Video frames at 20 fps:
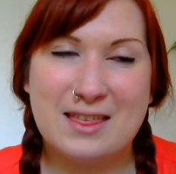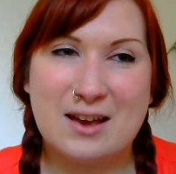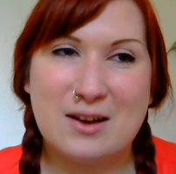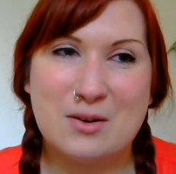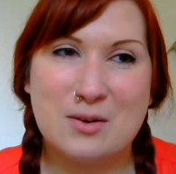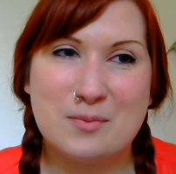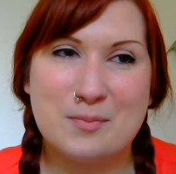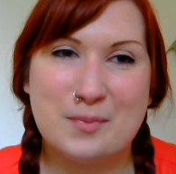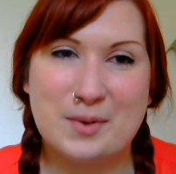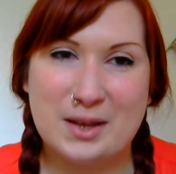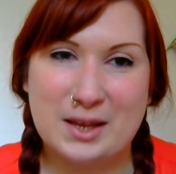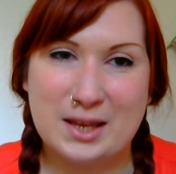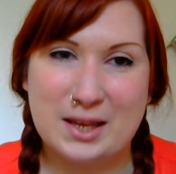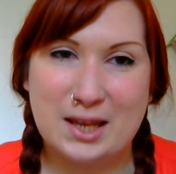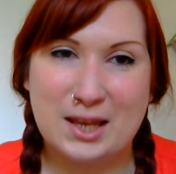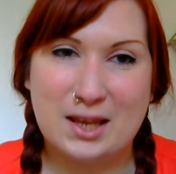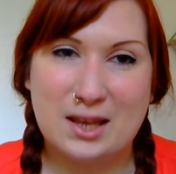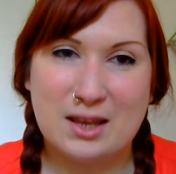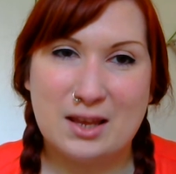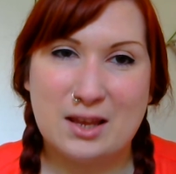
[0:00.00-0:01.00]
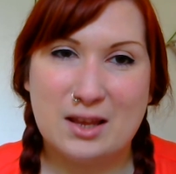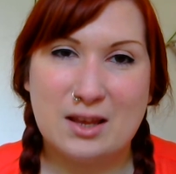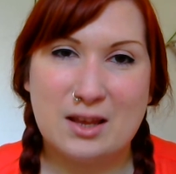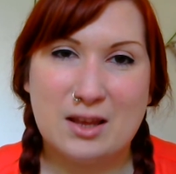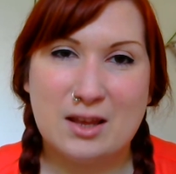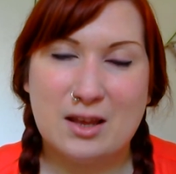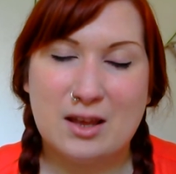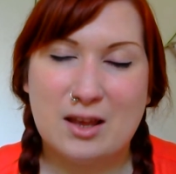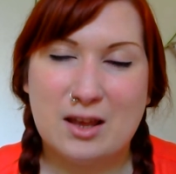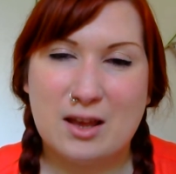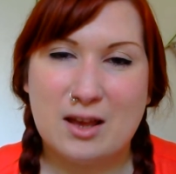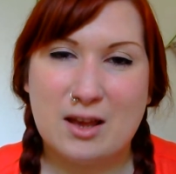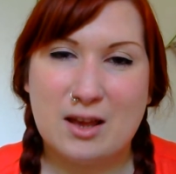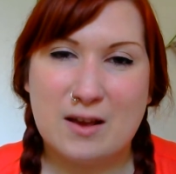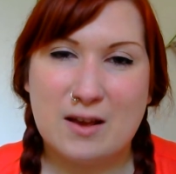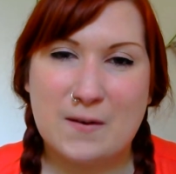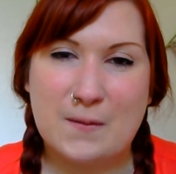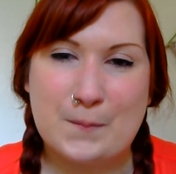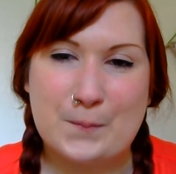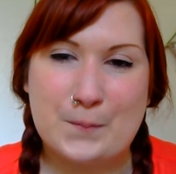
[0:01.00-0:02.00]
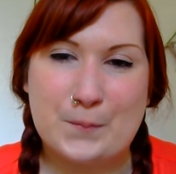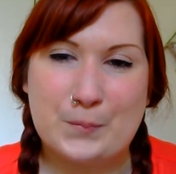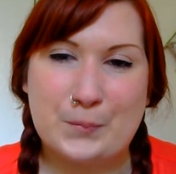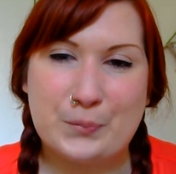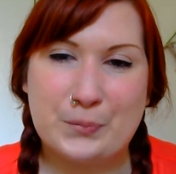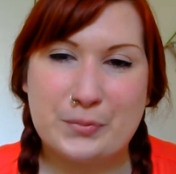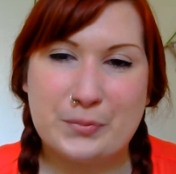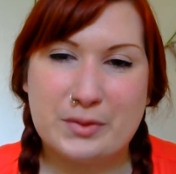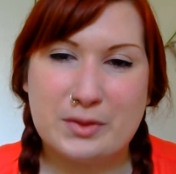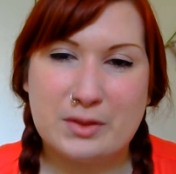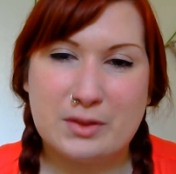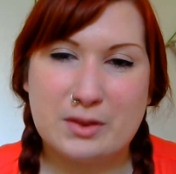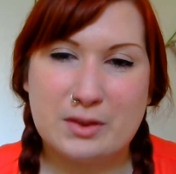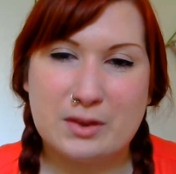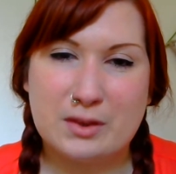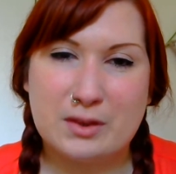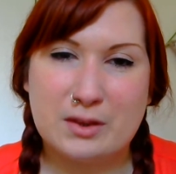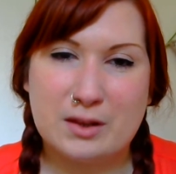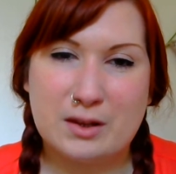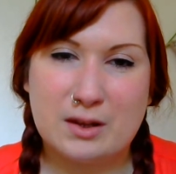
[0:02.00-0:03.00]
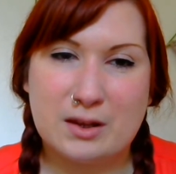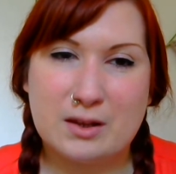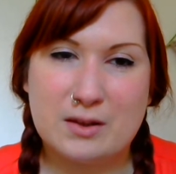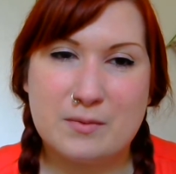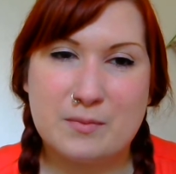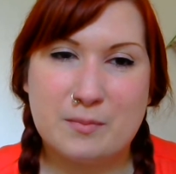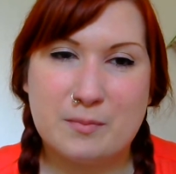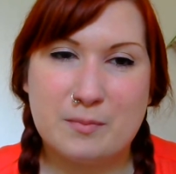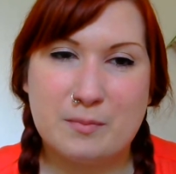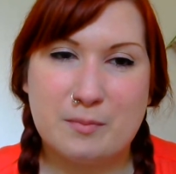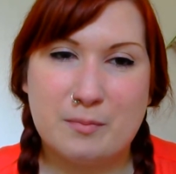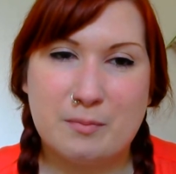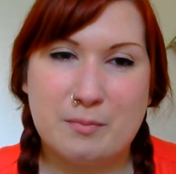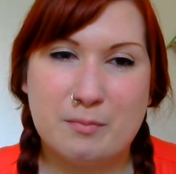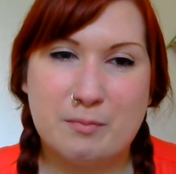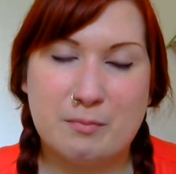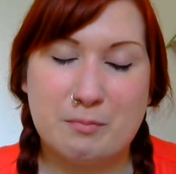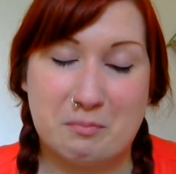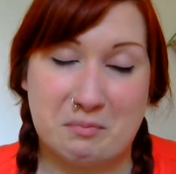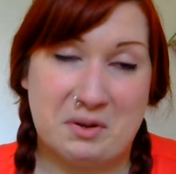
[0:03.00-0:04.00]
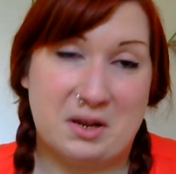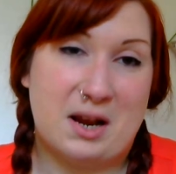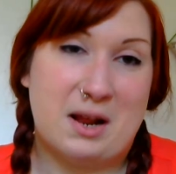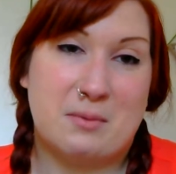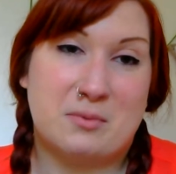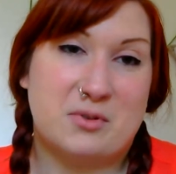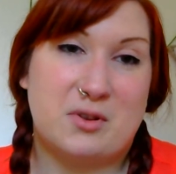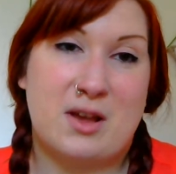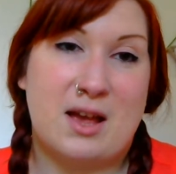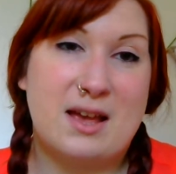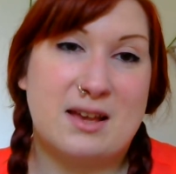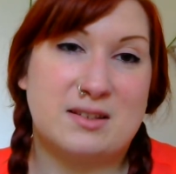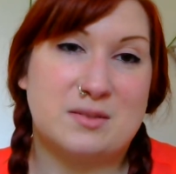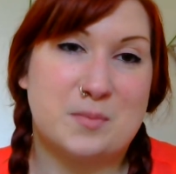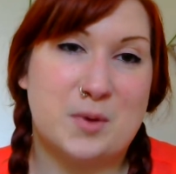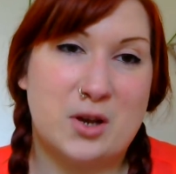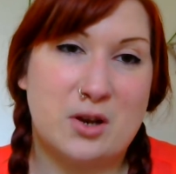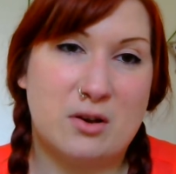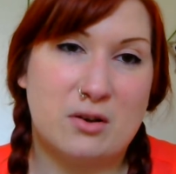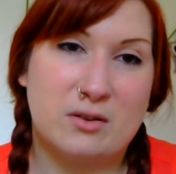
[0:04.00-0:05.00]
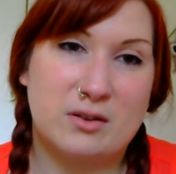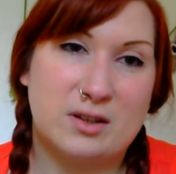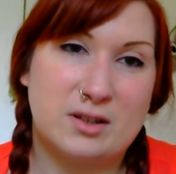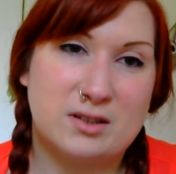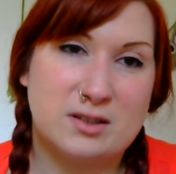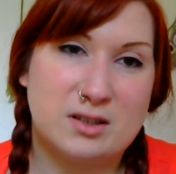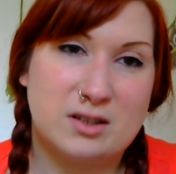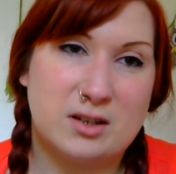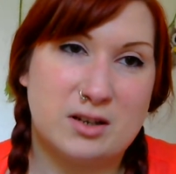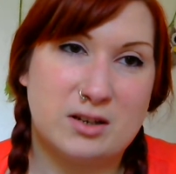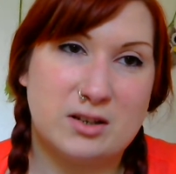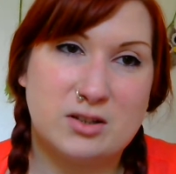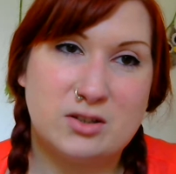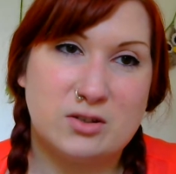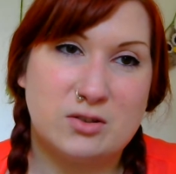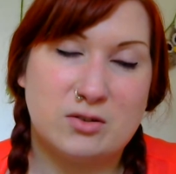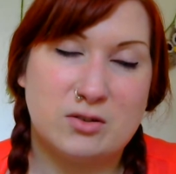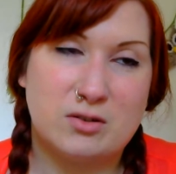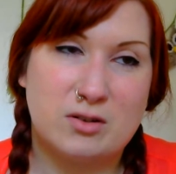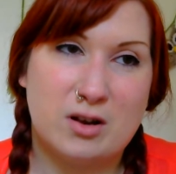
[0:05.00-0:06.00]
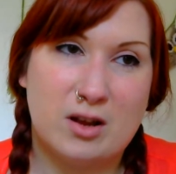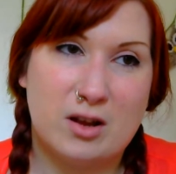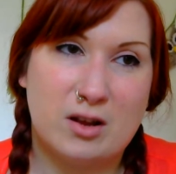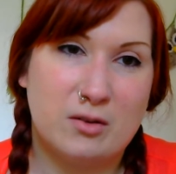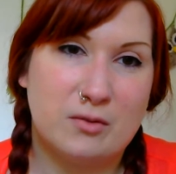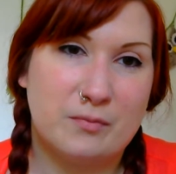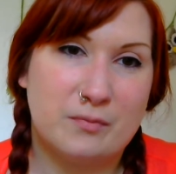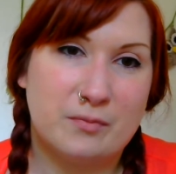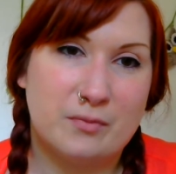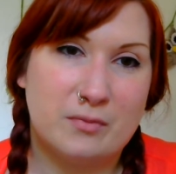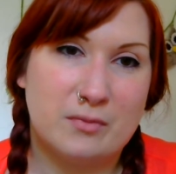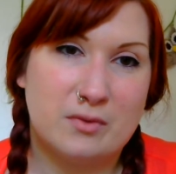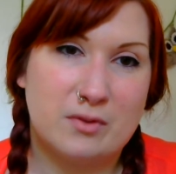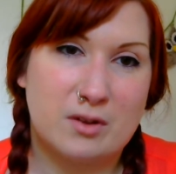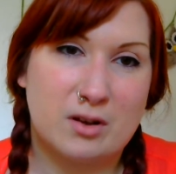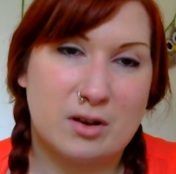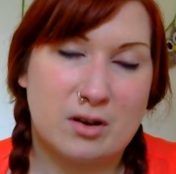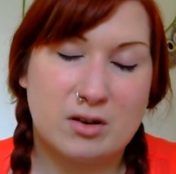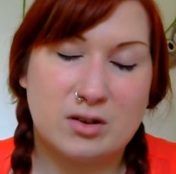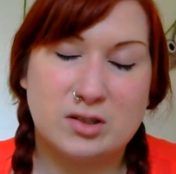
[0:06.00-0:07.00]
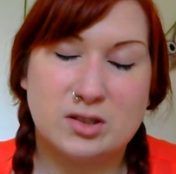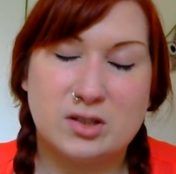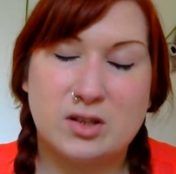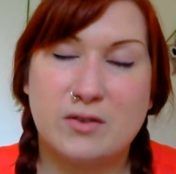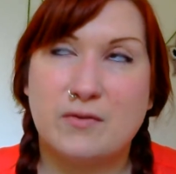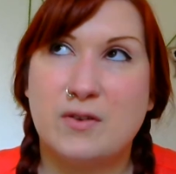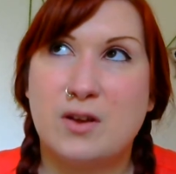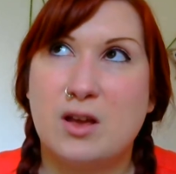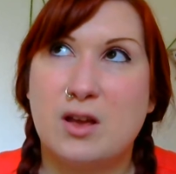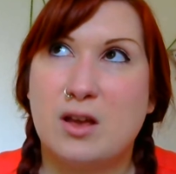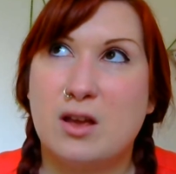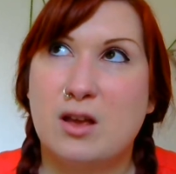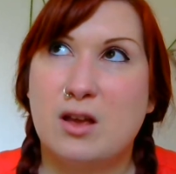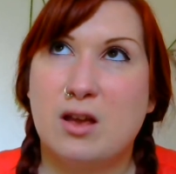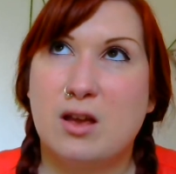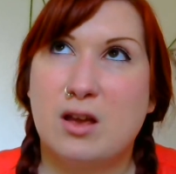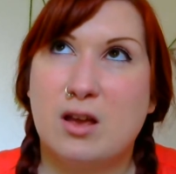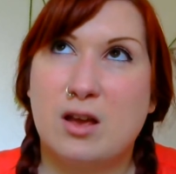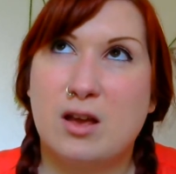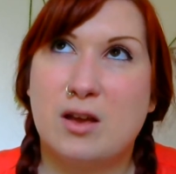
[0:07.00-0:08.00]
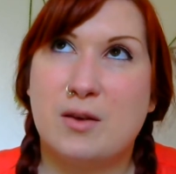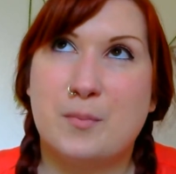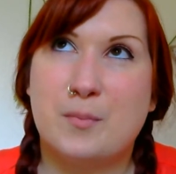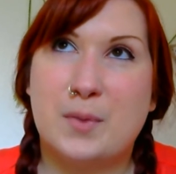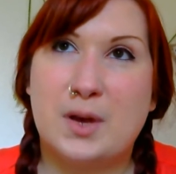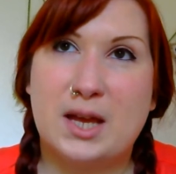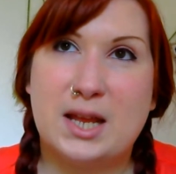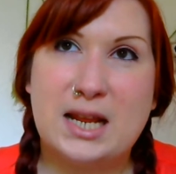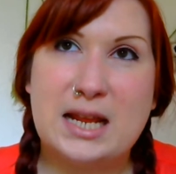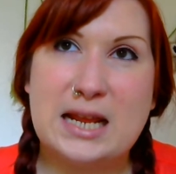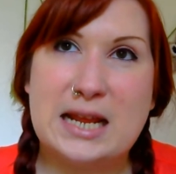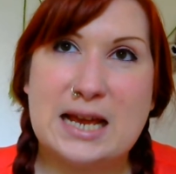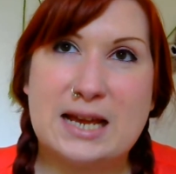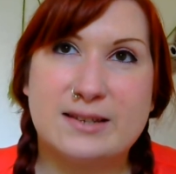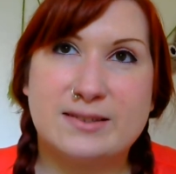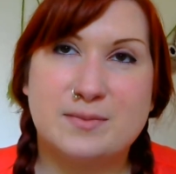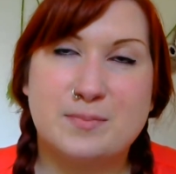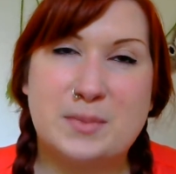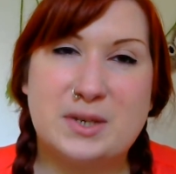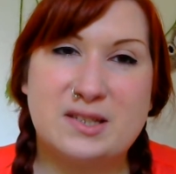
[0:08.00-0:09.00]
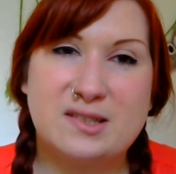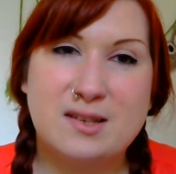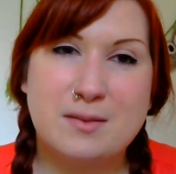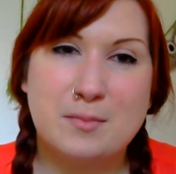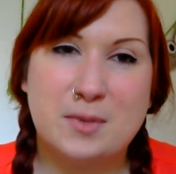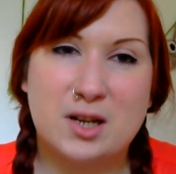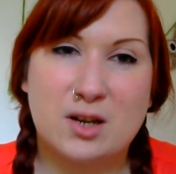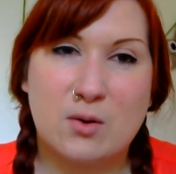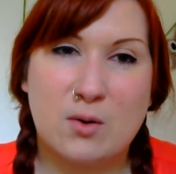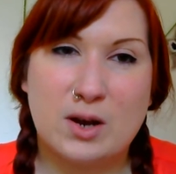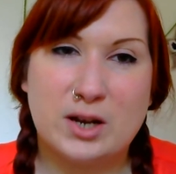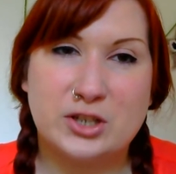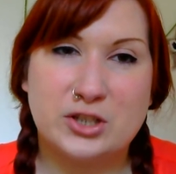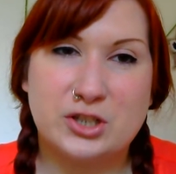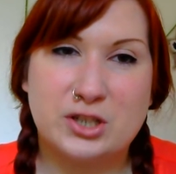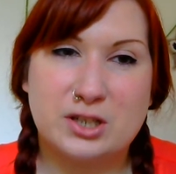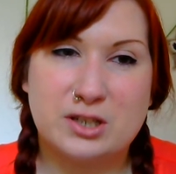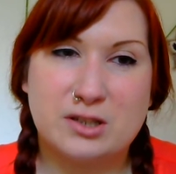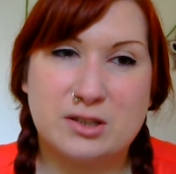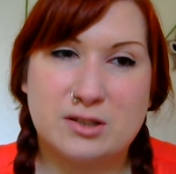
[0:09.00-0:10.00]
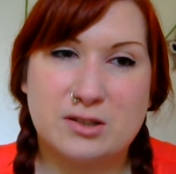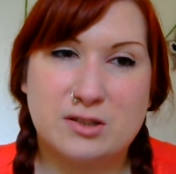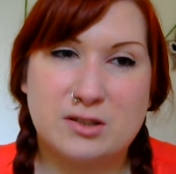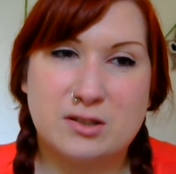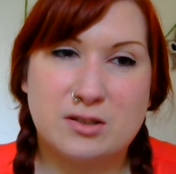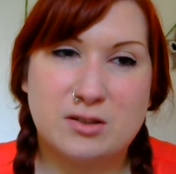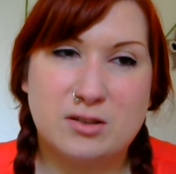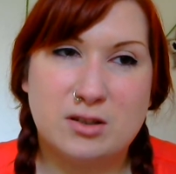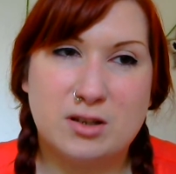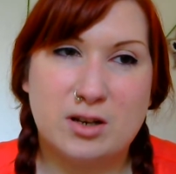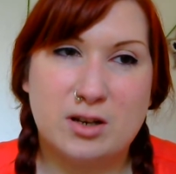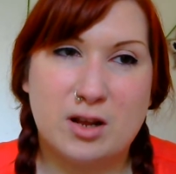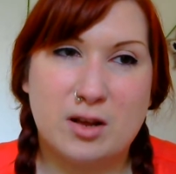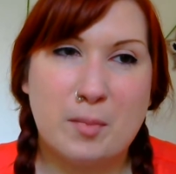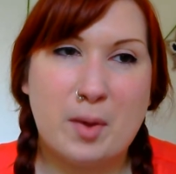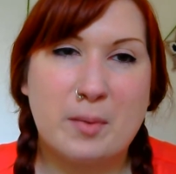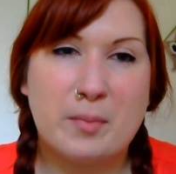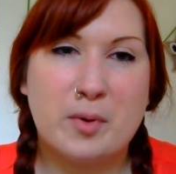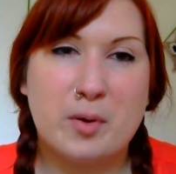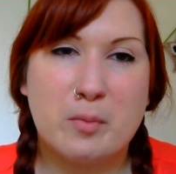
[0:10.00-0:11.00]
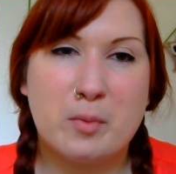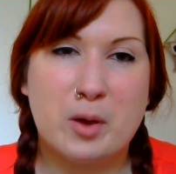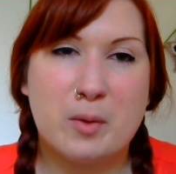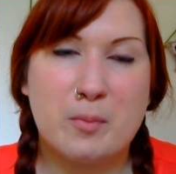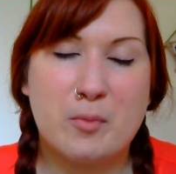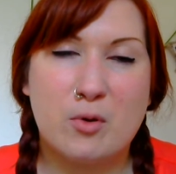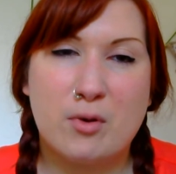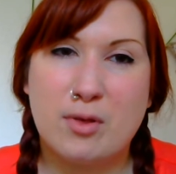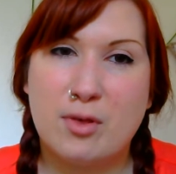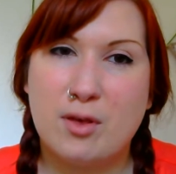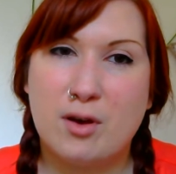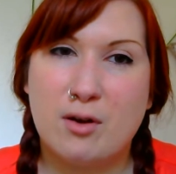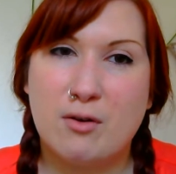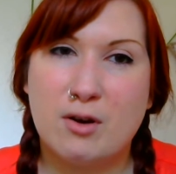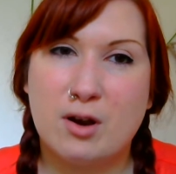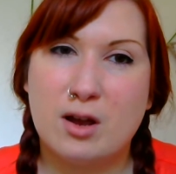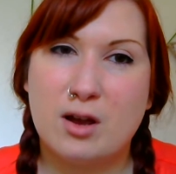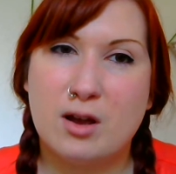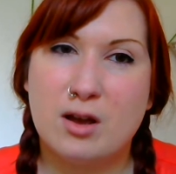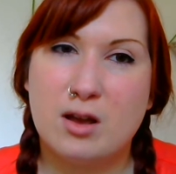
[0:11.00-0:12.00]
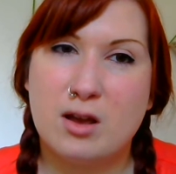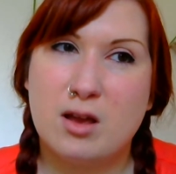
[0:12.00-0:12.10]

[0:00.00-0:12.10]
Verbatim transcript: that would be um, you'd be an absolute expert on this, you know, you should know that kind of stuff. Um, and he asked me similar questions, you know, maybe a bit more thorough.